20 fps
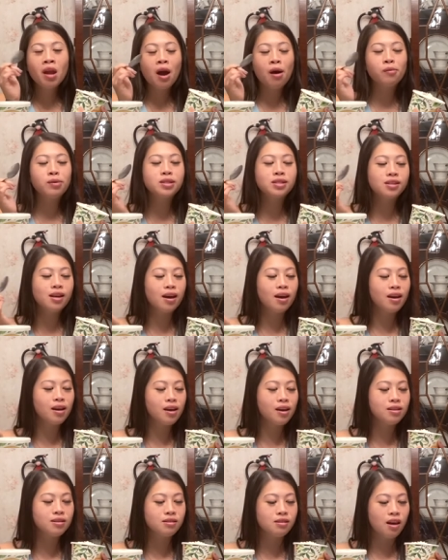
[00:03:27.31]
I would say
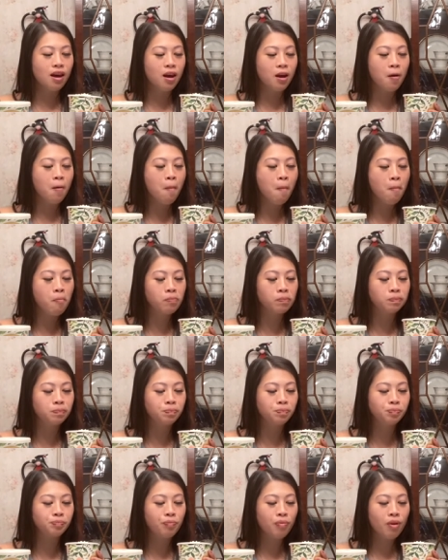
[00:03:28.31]
it's like
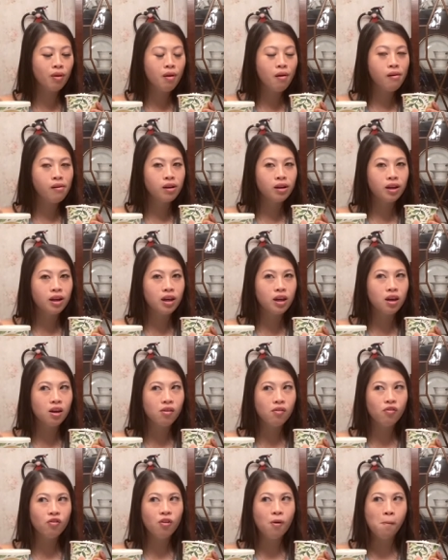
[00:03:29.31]

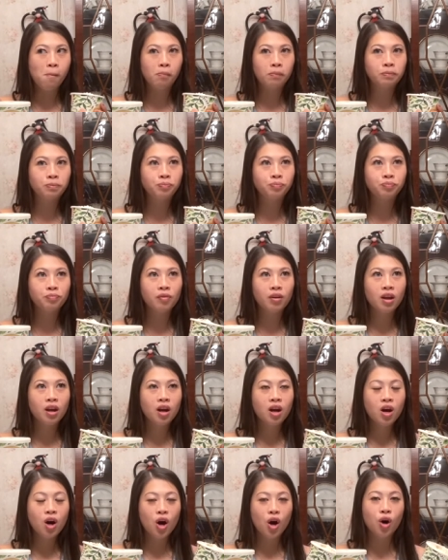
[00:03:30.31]
if
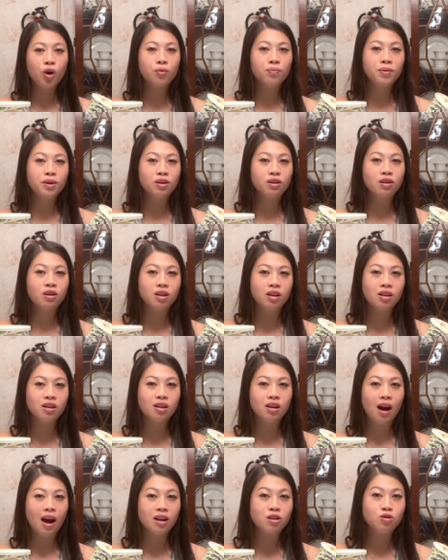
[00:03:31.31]
oatmeal
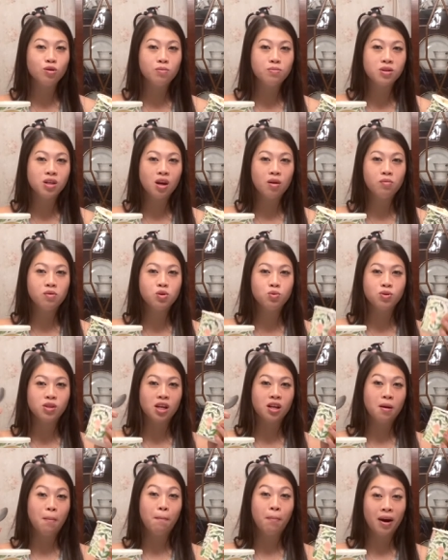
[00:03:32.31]
cookie ice cream sandwich was
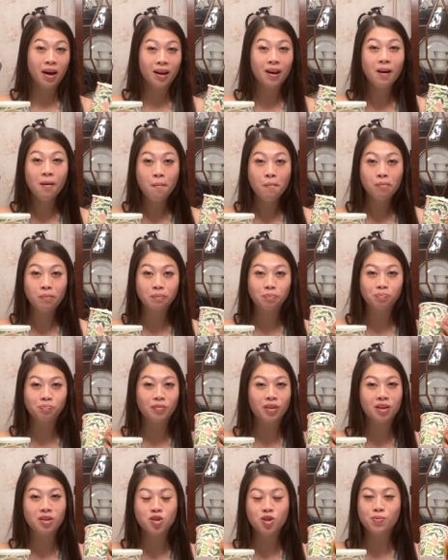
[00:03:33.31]
in a pint
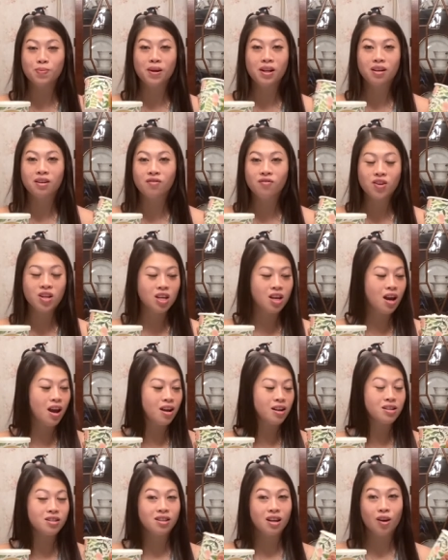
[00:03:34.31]
and just made it convenient
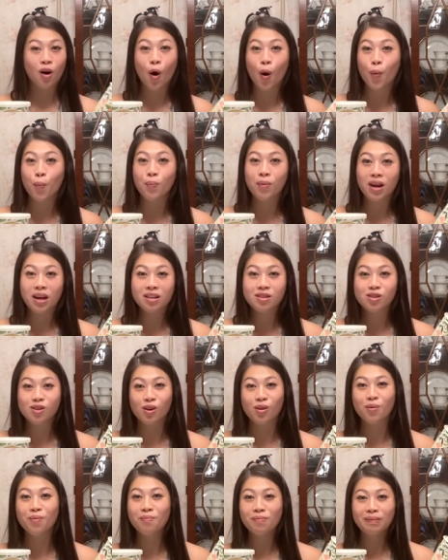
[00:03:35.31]
and it's like homemade
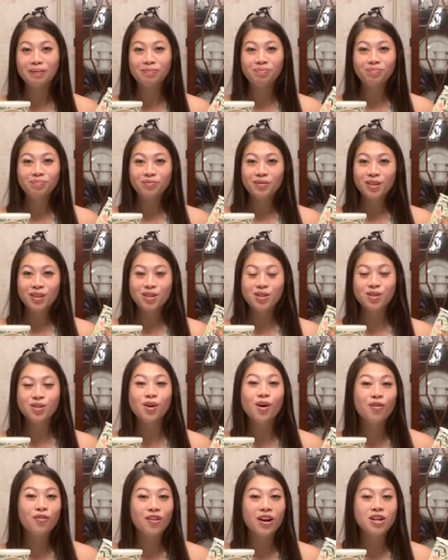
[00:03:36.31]
so
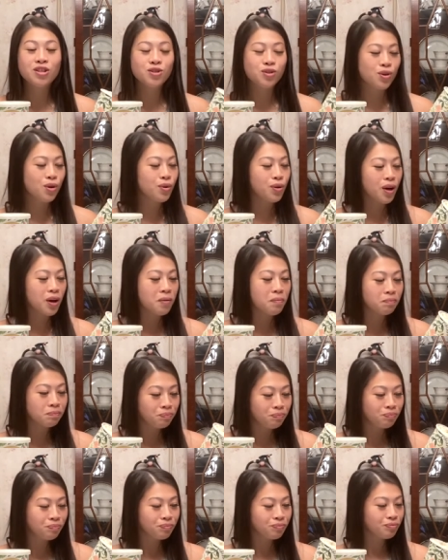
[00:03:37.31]
so fresh so good
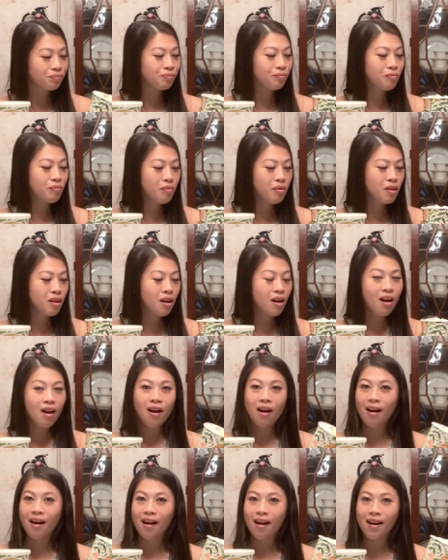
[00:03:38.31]

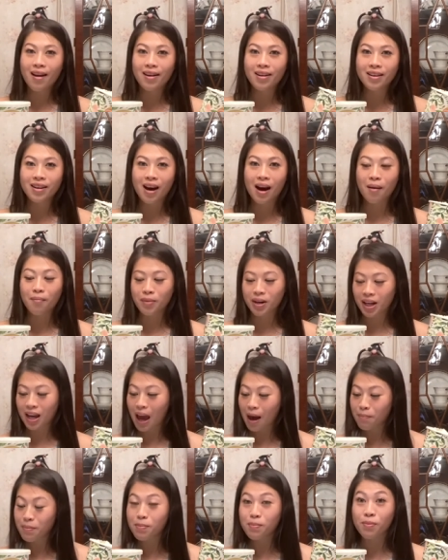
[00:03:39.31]
and I'm gonna
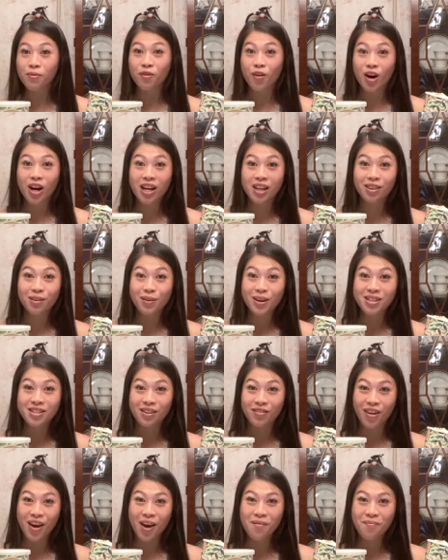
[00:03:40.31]
cap it before I eat the rest
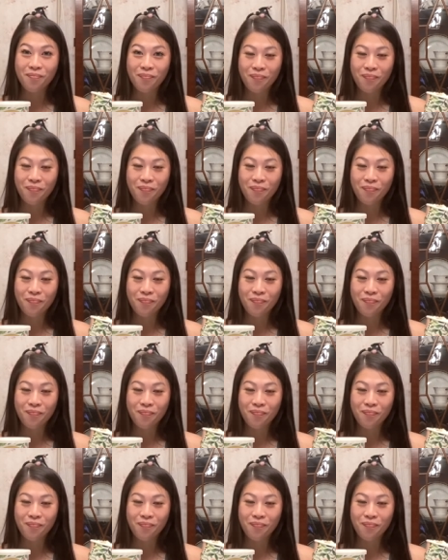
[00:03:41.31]
of it